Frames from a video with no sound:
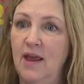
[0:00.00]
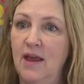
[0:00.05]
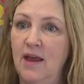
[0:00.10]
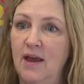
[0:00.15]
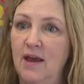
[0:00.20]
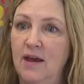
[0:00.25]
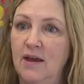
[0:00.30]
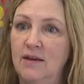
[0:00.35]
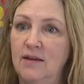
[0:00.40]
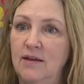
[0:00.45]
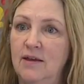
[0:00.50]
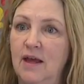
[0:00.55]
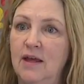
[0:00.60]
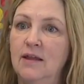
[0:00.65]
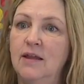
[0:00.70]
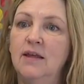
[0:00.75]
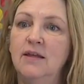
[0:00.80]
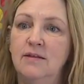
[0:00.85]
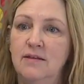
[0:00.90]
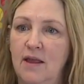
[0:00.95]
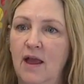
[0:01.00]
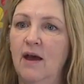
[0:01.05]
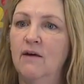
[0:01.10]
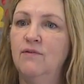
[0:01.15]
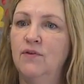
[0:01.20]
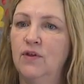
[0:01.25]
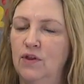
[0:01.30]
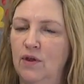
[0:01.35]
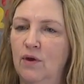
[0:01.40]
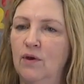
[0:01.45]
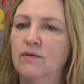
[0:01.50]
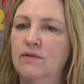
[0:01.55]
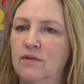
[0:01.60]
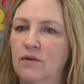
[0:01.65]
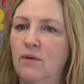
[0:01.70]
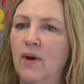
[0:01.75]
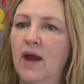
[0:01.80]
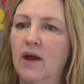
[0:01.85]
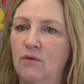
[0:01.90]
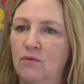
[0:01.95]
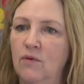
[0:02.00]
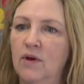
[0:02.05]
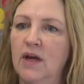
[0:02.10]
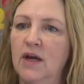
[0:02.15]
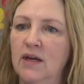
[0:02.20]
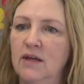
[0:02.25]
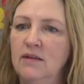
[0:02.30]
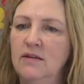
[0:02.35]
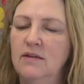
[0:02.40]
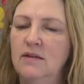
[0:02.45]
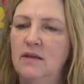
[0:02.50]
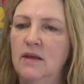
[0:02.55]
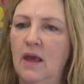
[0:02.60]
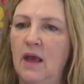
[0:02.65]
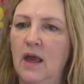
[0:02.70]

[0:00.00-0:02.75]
and at least half of those are at risk,